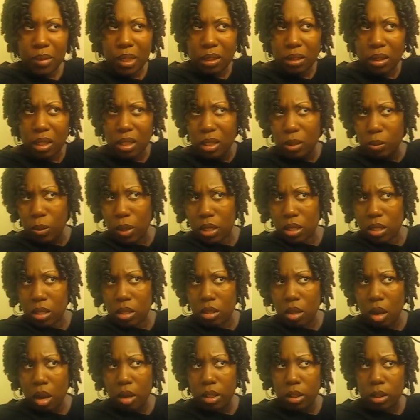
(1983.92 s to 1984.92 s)
This one is
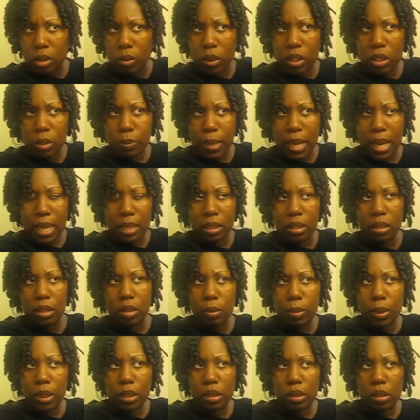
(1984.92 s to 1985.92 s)
starting to expand a
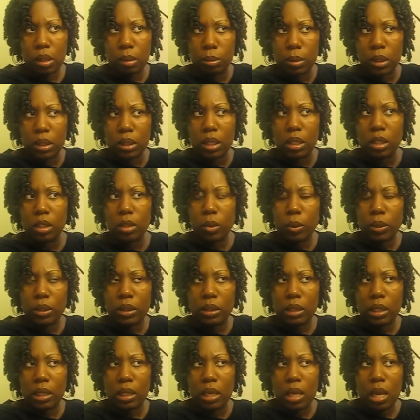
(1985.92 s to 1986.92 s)
little bit, so I'm just going to
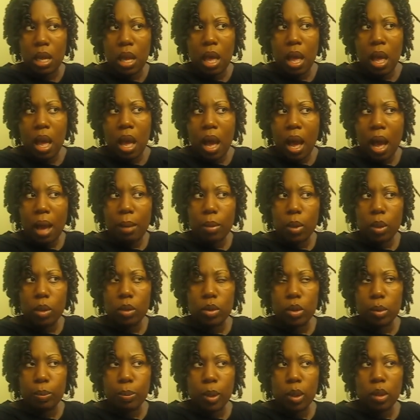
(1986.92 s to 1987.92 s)
twist it. I'm
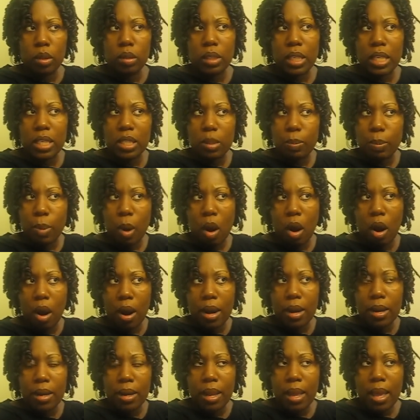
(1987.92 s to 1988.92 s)
going to pull these
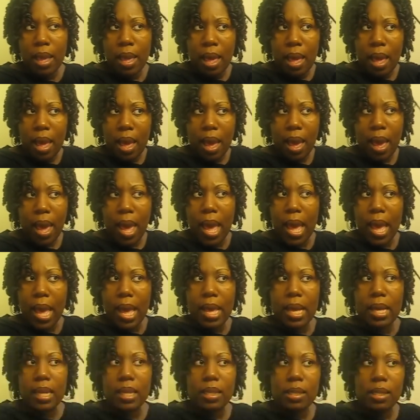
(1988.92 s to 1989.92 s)
apart
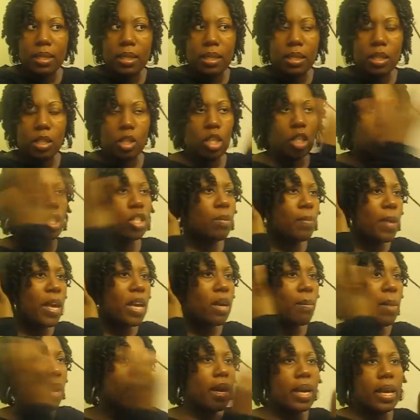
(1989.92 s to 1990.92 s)
and just to
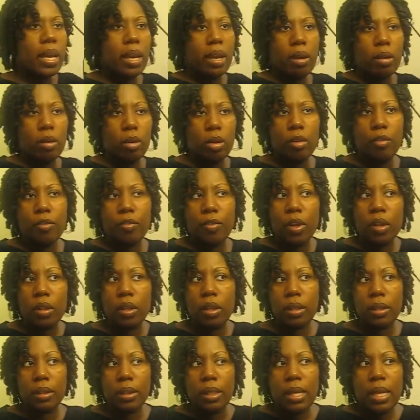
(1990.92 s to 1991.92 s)
make my hair look
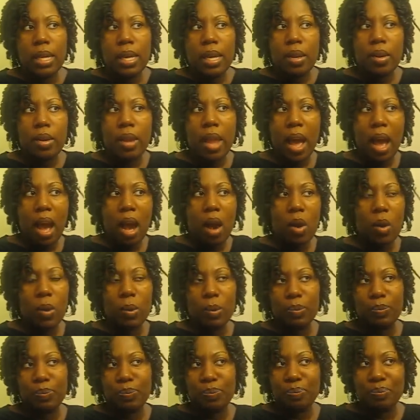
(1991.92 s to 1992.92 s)
fuller.
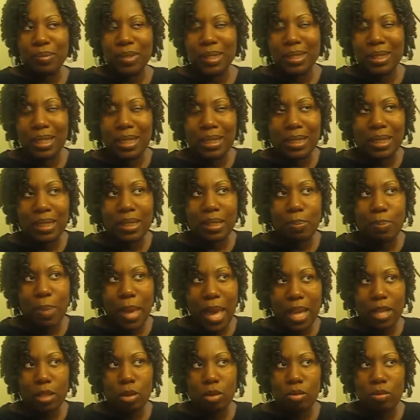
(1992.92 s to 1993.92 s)
Now, since it's a
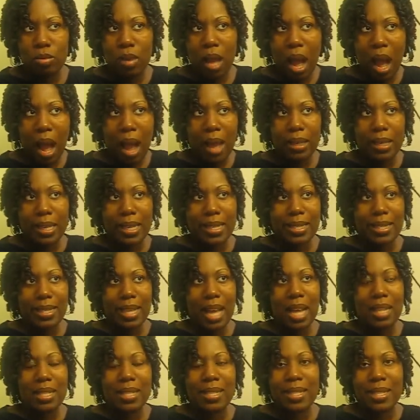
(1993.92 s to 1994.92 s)
Bantu knot, it's
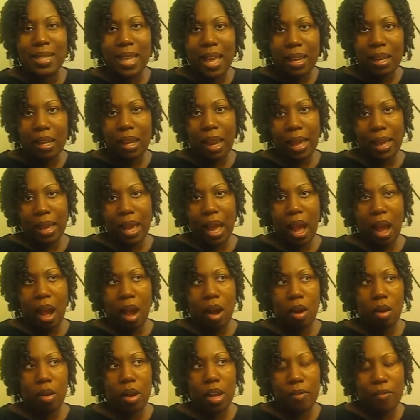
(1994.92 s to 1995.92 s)
not set like
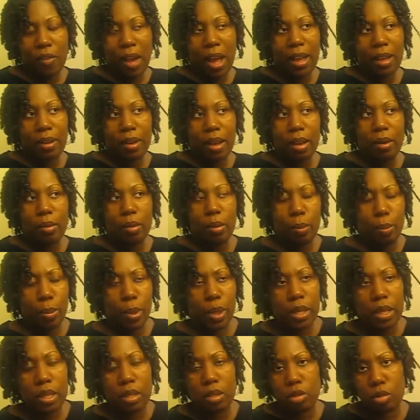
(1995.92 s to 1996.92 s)
how if I
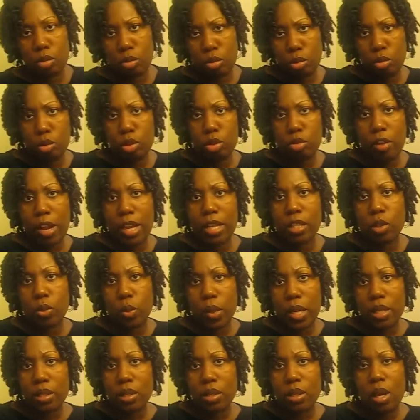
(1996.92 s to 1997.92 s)
put in 2-strand
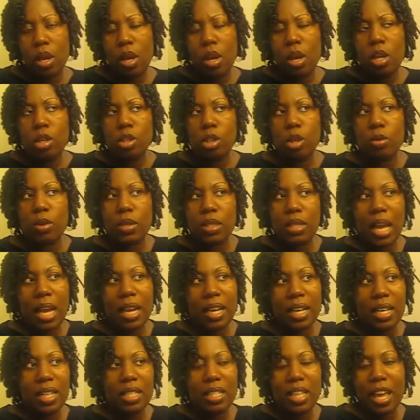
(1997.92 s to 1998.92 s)
twist, so it's
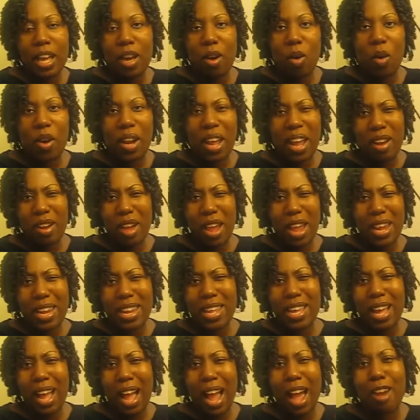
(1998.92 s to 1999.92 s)
not going to take on
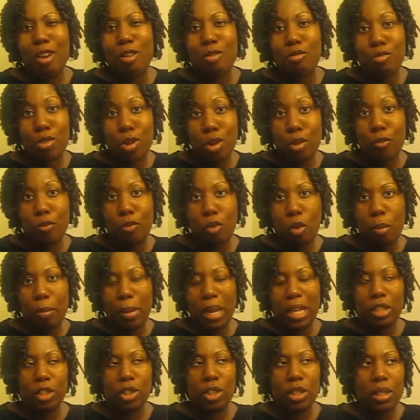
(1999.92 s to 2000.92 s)
any kind of real
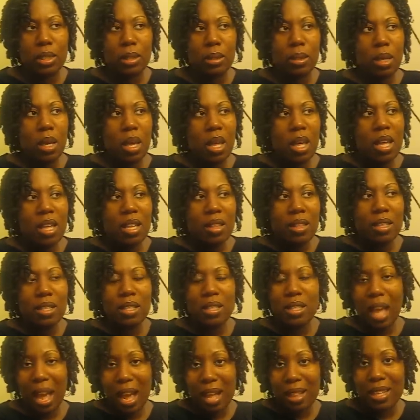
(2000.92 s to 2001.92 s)
formation. The
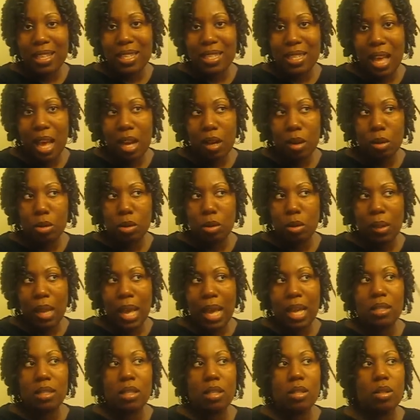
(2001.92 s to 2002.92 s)
style is not going to
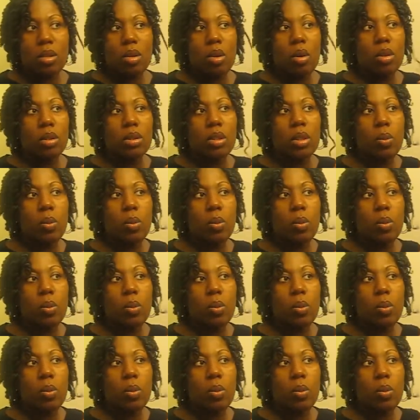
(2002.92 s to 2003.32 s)
last as long.